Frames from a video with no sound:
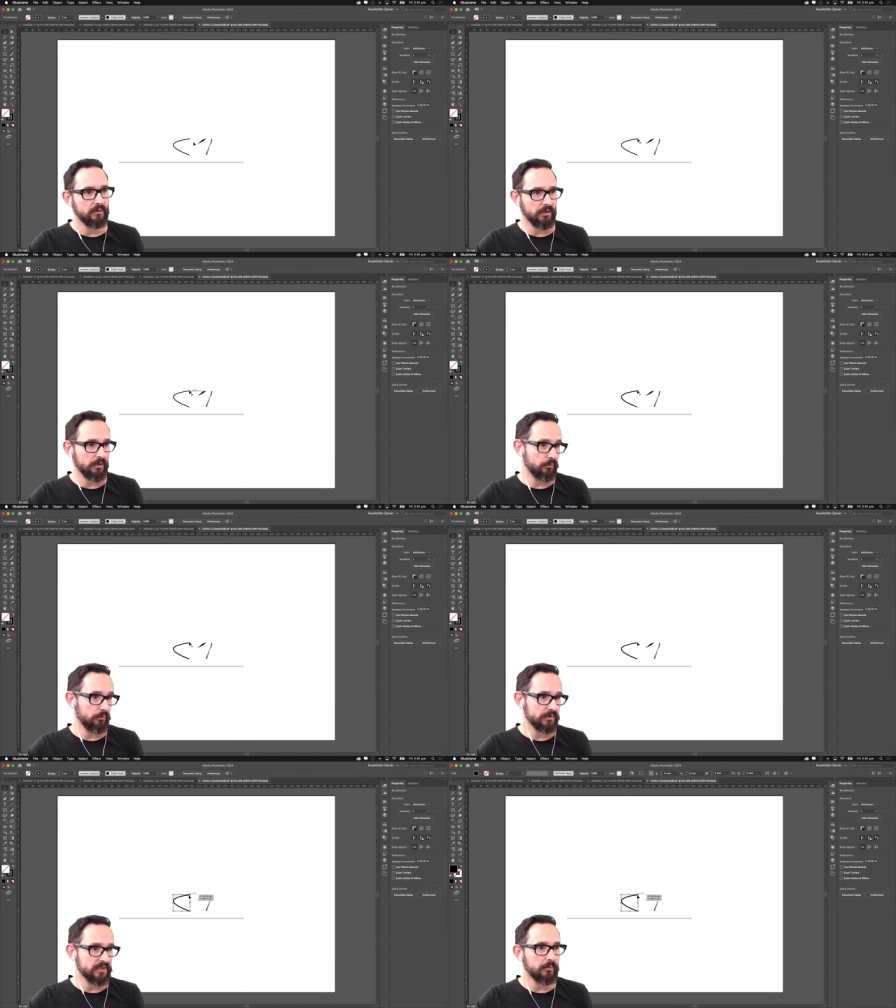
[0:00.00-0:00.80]
It will
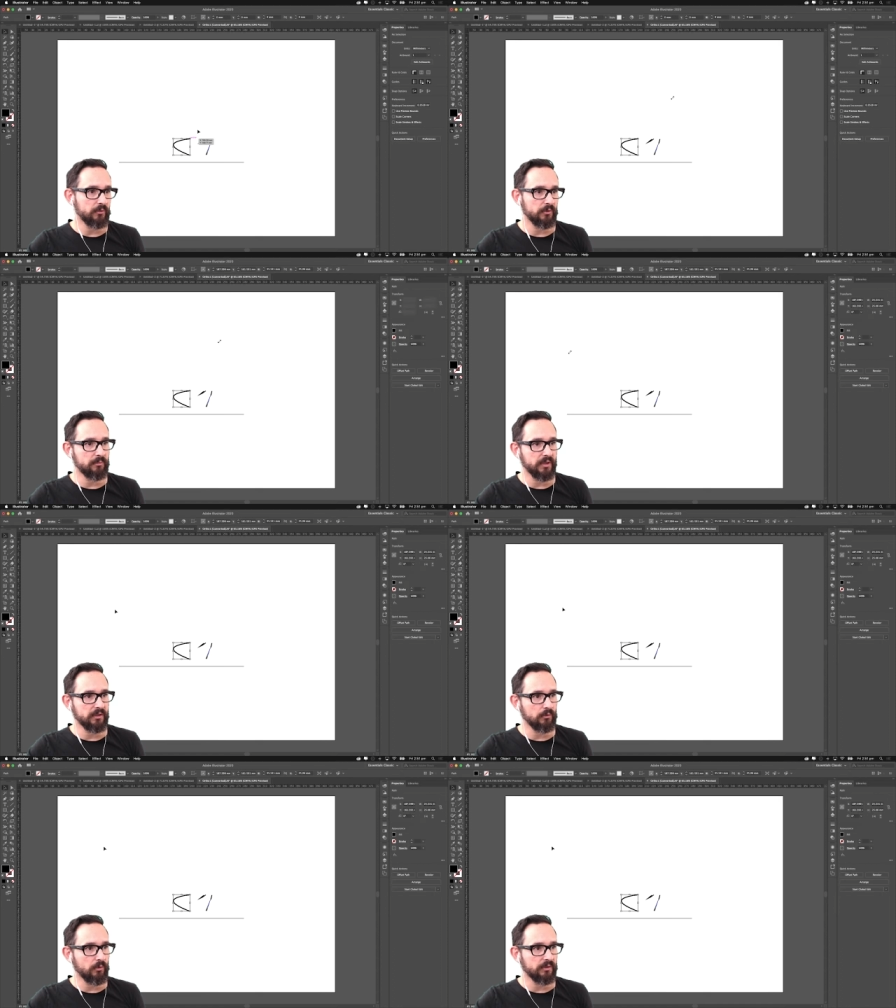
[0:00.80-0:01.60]
snap to it, but
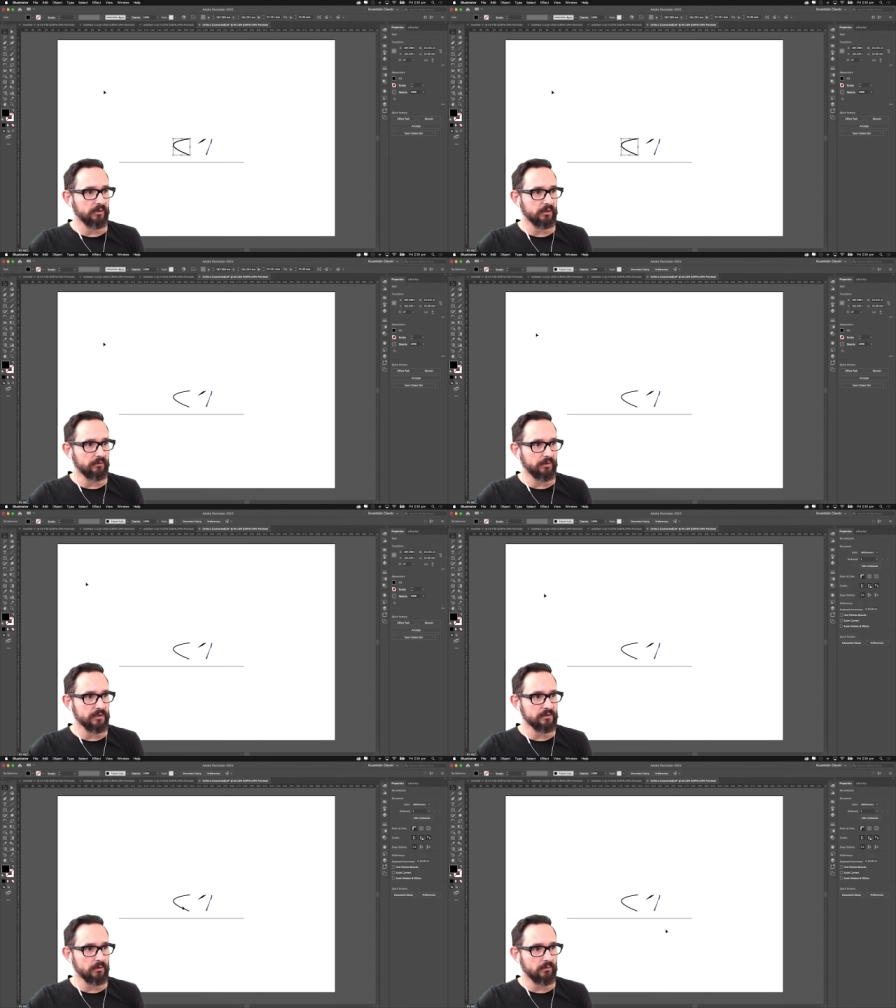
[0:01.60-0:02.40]
it won't interfere.
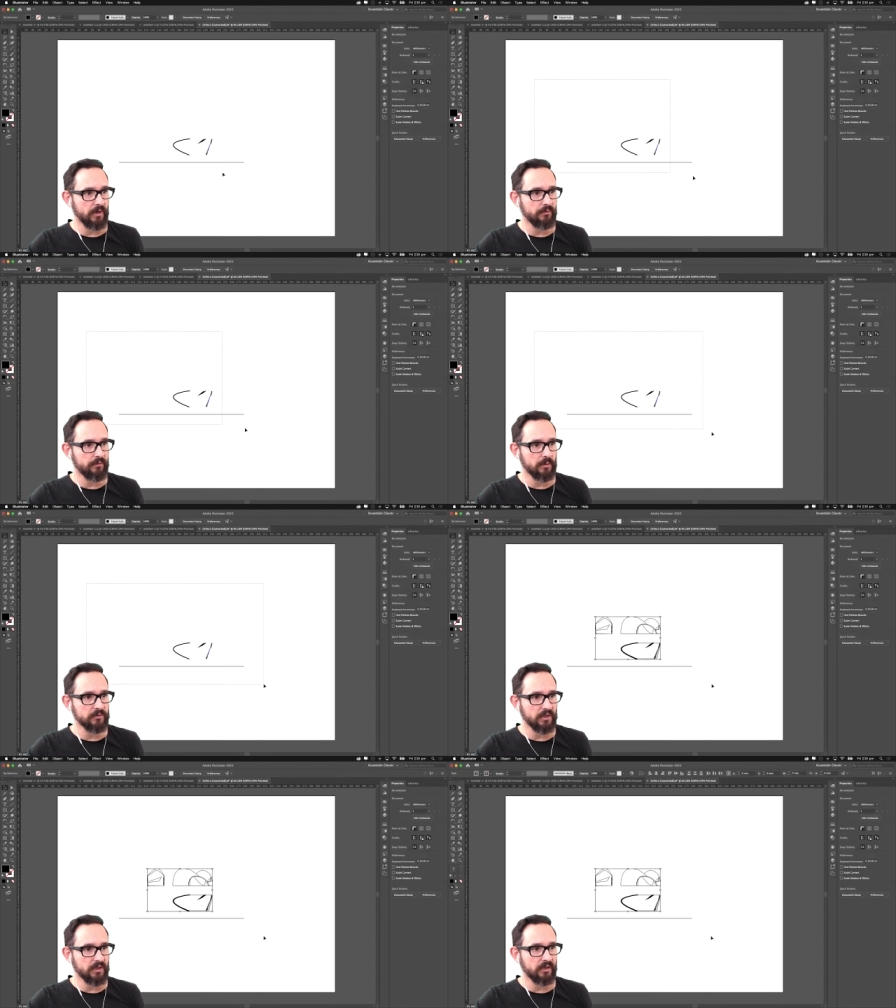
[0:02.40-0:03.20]
So every time you
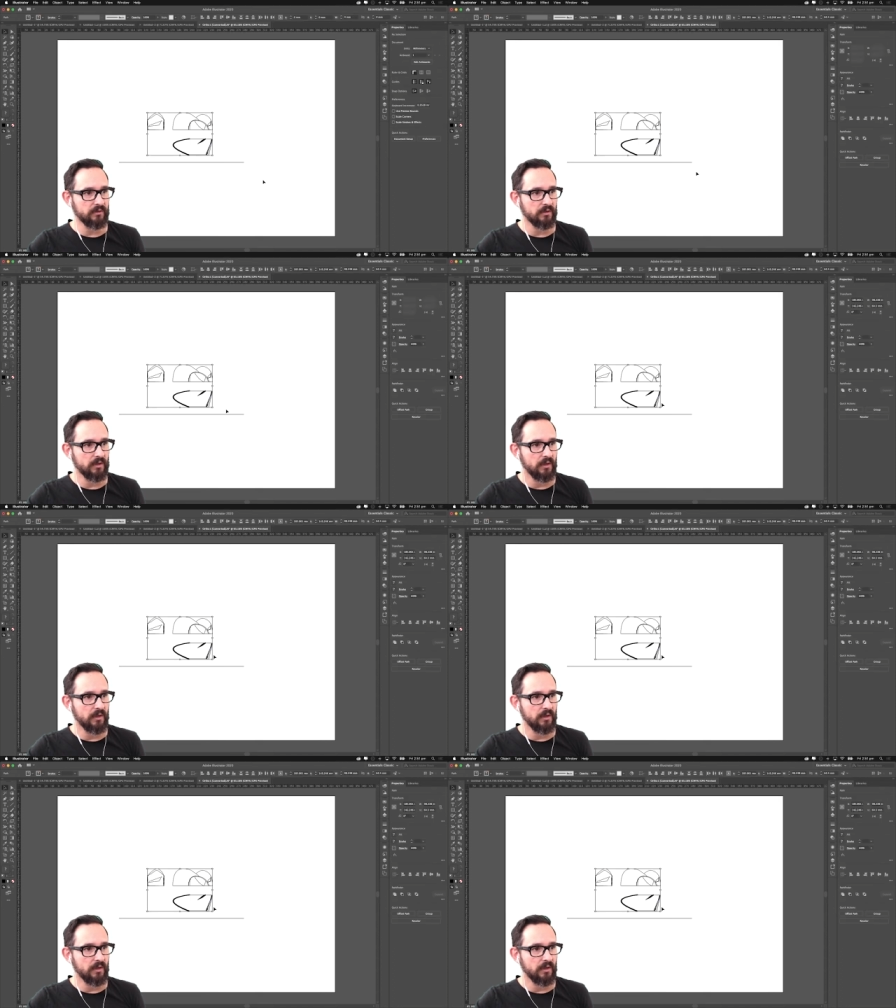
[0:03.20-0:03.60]
select,